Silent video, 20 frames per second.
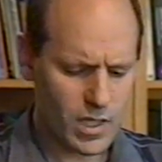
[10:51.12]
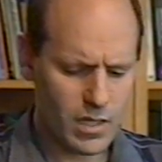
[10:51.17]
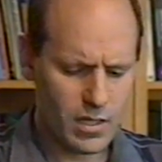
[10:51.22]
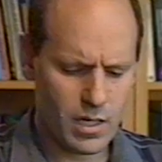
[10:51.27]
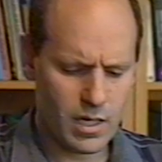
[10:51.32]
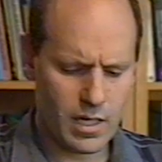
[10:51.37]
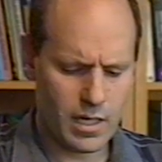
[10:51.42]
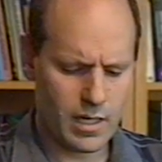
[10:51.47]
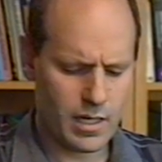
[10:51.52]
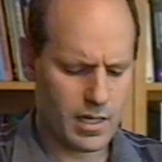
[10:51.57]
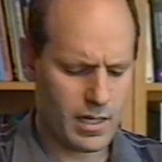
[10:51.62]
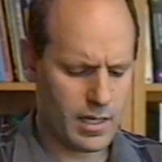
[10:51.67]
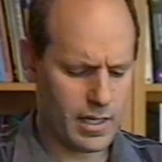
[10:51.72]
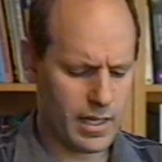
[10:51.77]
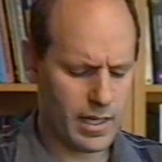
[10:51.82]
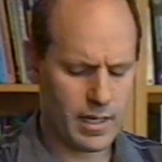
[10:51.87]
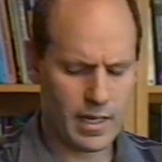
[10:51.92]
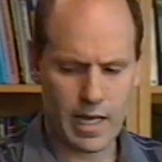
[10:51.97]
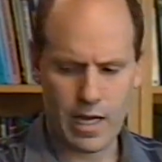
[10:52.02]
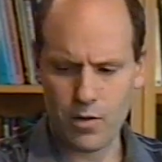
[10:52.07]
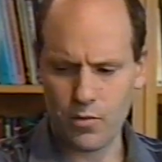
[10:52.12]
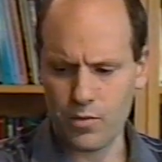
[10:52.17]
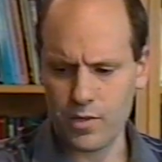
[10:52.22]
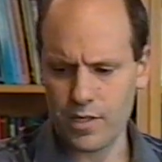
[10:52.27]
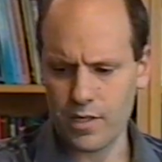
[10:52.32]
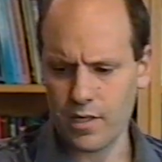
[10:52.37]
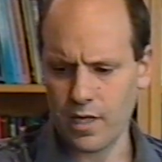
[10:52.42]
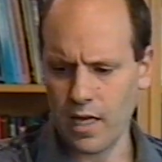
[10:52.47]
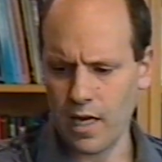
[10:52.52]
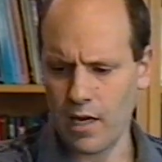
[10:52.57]
and how
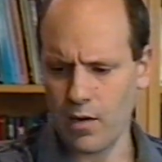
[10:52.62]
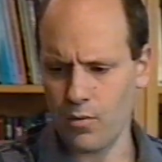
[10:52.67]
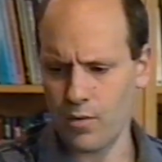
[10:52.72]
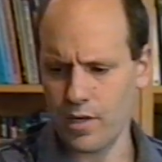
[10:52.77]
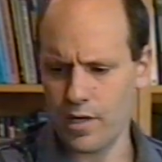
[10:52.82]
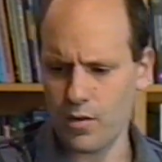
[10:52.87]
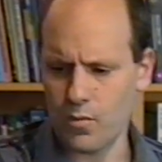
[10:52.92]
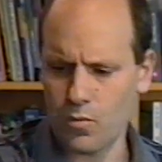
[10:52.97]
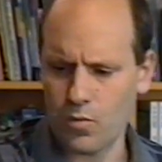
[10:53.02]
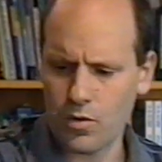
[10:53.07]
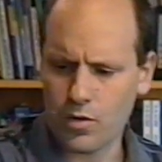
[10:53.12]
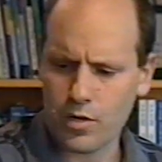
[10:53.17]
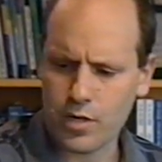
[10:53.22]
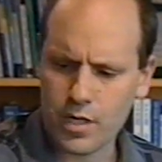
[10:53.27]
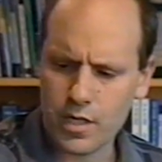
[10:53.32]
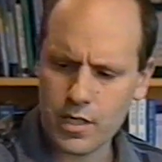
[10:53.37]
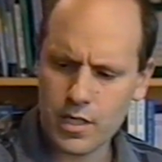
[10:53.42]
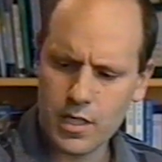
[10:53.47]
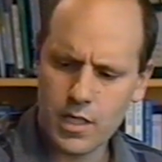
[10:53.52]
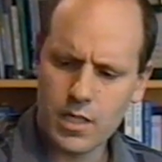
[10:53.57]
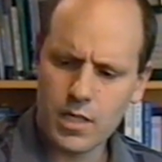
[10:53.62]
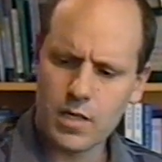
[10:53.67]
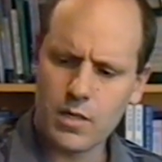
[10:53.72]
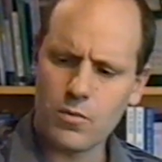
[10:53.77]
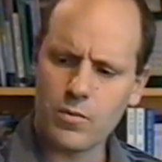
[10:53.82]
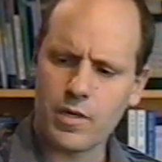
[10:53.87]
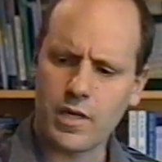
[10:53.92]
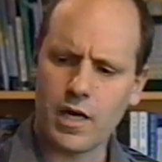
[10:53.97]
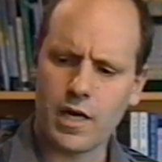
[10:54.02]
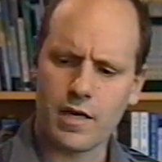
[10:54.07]
would it work.
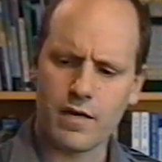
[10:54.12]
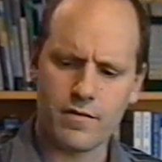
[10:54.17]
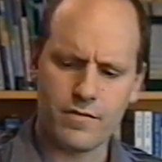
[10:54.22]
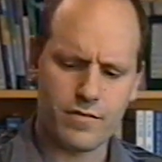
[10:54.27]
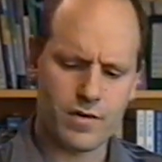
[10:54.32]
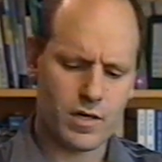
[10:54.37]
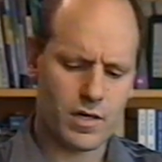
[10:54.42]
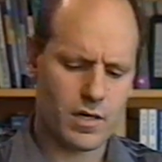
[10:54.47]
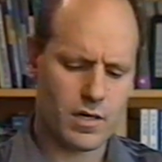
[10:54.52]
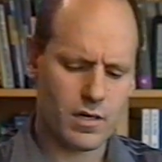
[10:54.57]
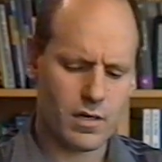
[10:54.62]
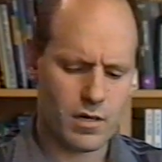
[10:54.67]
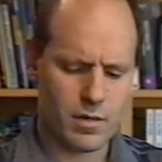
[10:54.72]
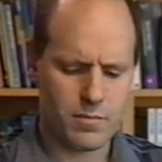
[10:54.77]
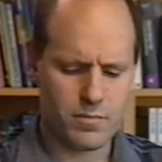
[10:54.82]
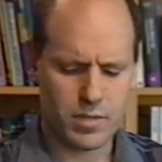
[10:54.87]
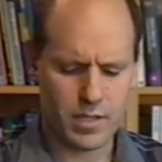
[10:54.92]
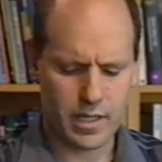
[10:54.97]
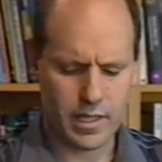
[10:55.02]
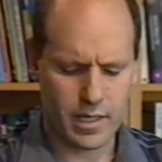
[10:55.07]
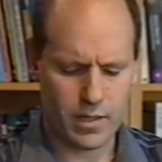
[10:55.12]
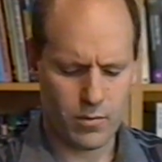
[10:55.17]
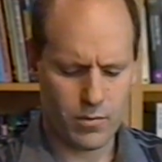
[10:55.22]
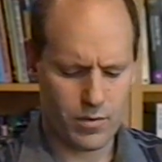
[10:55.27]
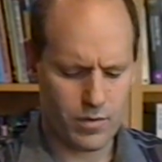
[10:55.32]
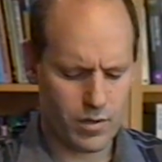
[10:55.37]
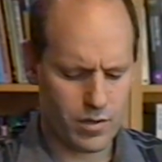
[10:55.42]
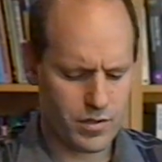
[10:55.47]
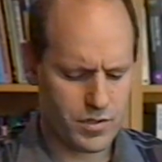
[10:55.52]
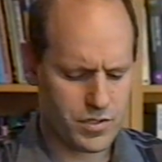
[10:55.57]
We kind of are playing
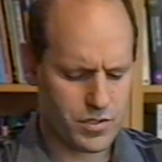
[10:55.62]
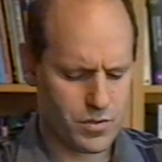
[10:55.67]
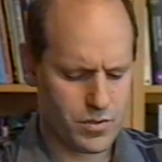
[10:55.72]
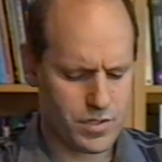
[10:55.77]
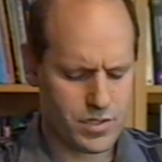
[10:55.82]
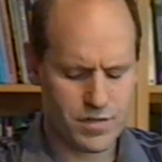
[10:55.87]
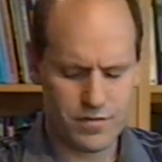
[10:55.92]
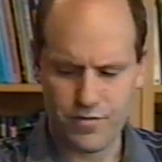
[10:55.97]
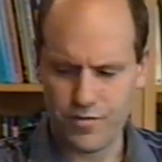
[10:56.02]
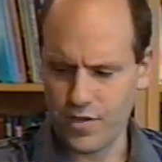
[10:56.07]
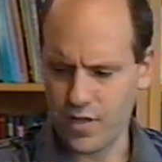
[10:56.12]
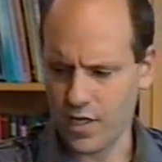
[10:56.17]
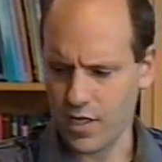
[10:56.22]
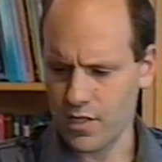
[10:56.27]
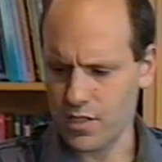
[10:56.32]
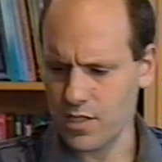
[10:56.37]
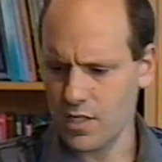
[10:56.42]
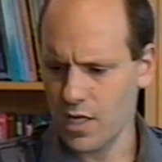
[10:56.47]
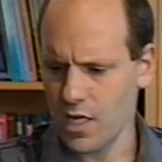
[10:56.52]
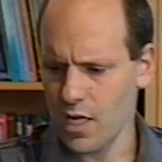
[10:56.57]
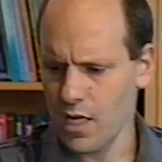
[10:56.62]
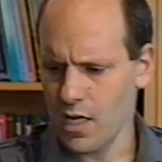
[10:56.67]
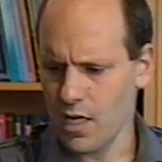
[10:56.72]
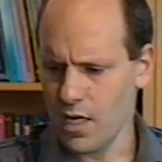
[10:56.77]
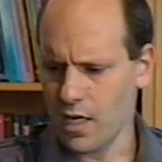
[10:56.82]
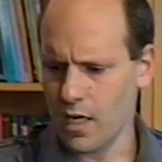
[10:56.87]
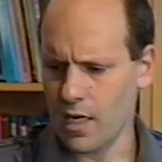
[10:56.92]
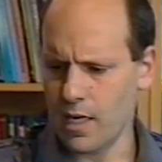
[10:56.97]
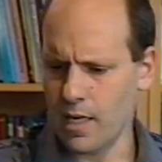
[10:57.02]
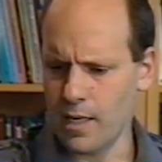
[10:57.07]
with all sorts of things.
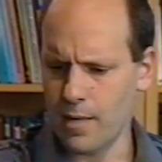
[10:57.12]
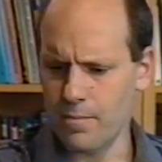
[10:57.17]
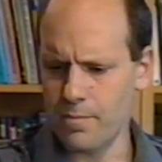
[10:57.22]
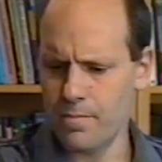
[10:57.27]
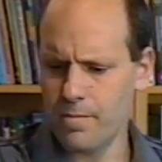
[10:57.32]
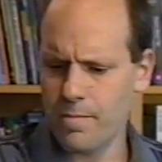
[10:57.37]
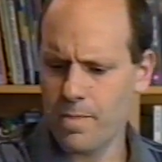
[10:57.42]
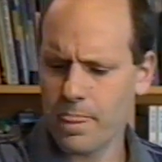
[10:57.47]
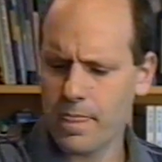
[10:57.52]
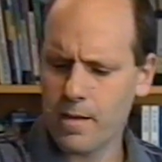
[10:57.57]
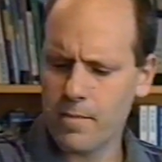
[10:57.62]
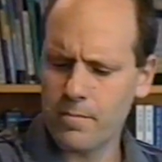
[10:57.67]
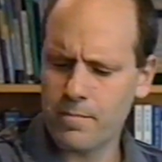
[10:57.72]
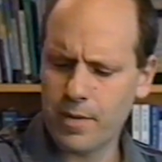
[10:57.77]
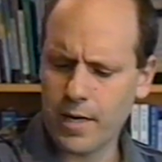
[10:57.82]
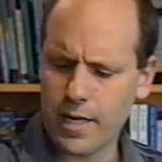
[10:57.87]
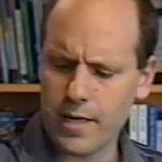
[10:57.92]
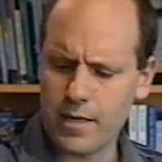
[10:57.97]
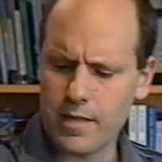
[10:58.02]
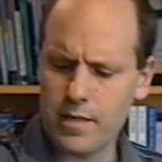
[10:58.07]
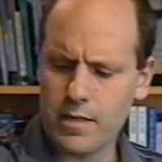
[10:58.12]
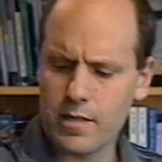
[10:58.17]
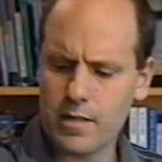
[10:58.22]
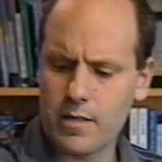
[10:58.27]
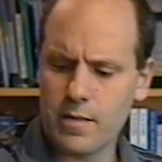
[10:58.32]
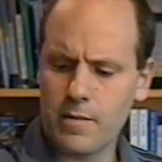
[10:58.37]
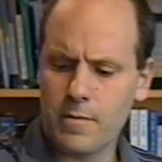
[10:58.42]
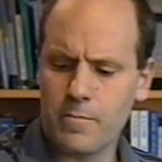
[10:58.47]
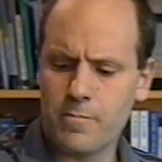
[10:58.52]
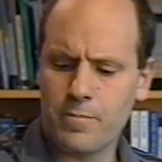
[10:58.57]
But
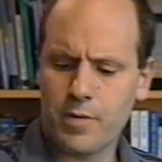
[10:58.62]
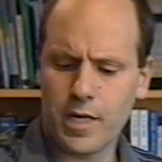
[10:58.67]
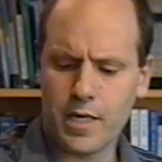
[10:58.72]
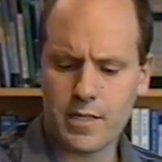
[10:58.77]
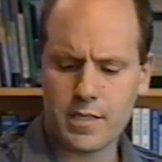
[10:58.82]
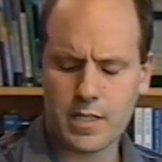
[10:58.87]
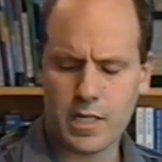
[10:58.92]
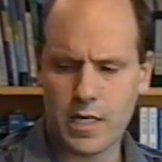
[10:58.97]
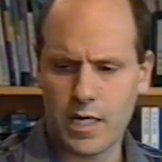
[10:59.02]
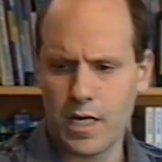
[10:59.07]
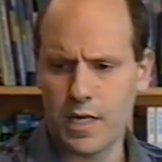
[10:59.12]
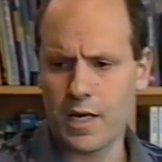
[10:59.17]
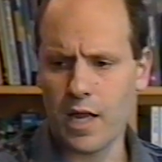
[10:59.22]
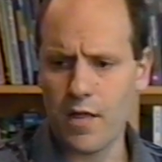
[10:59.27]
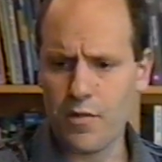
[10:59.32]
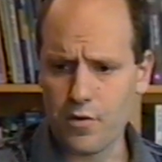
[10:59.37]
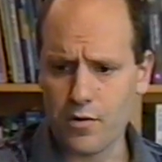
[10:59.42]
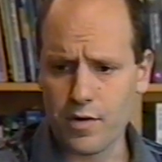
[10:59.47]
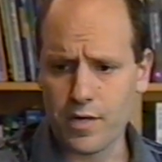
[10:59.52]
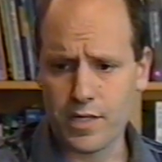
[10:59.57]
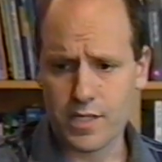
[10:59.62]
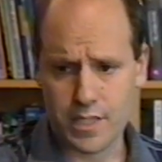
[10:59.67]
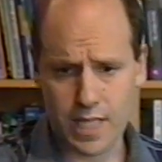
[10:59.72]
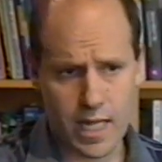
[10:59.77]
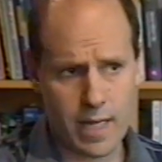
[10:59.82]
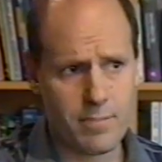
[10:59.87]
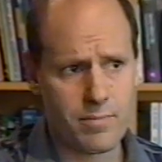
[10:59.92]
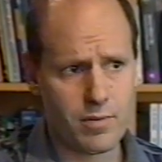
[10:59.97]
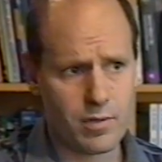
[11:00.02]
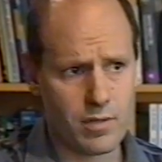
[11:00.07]
another
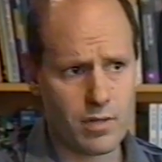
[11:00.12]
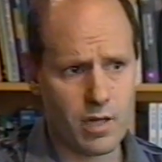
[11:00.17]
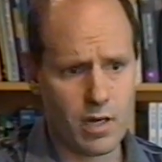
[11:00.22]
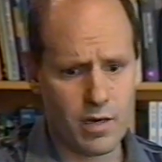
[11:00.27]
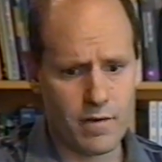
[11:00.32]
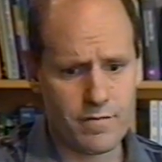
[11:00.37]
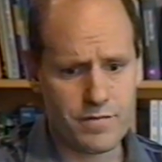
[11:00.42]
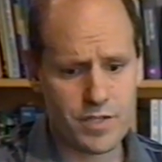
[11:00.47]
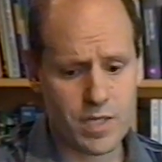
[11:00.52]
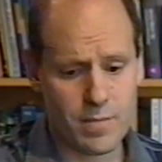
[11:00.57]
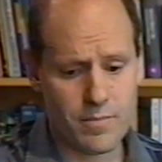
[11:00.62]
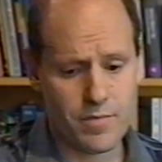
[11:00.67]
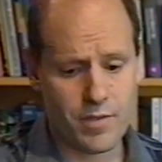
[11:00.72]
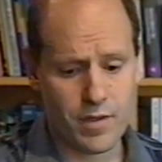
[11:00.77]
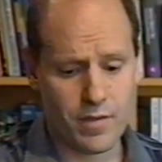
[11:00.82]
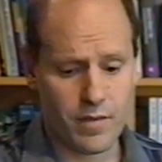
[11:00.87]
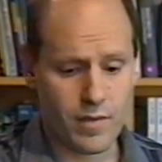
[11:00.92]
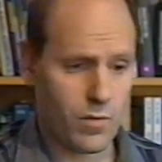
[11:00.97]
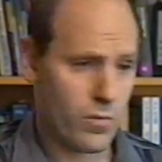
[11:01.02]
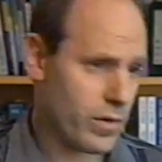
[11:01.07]
example of something that